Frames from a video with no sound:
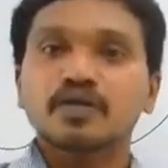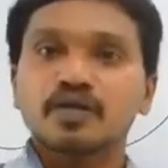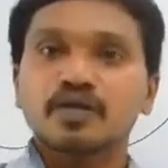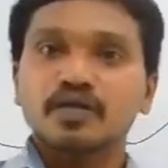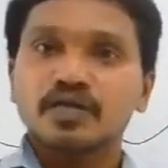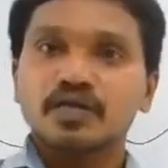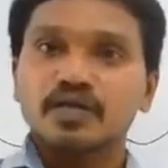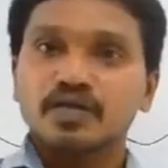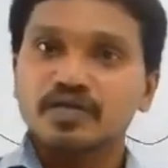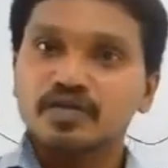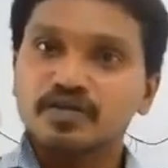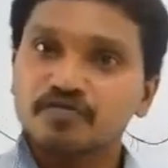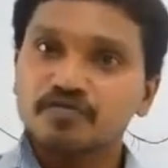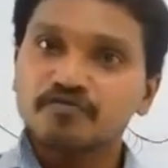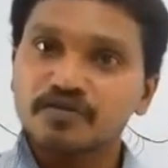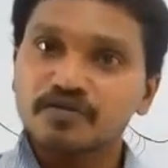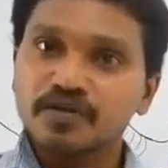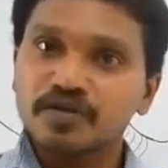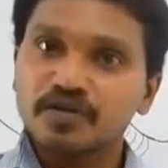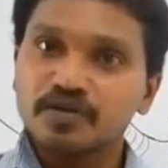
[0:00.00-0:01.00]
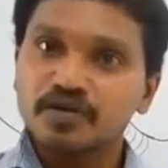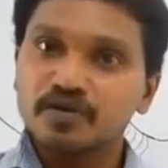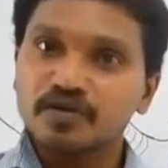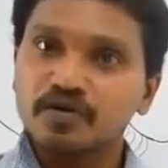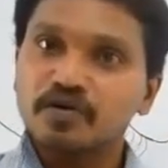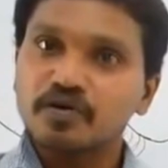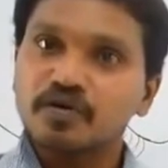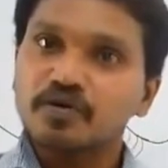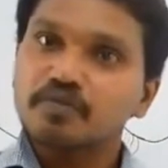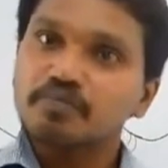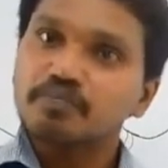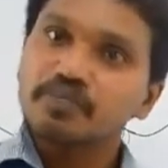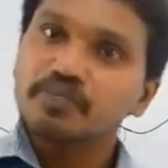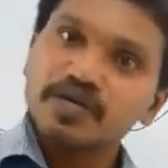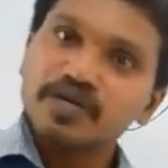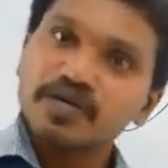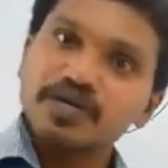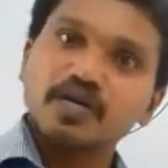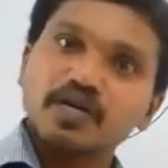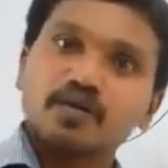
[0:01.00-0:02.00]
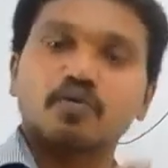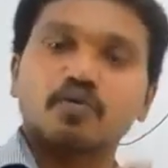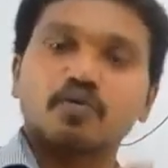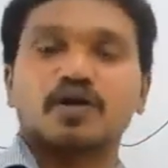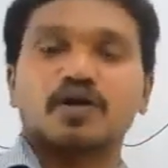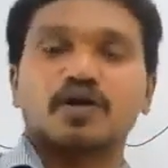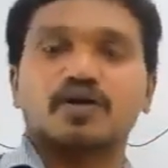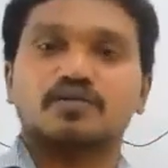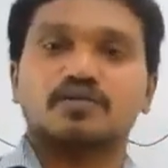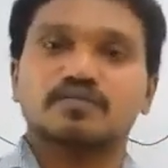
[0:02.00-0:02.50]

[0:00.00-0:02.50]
inferior medial border.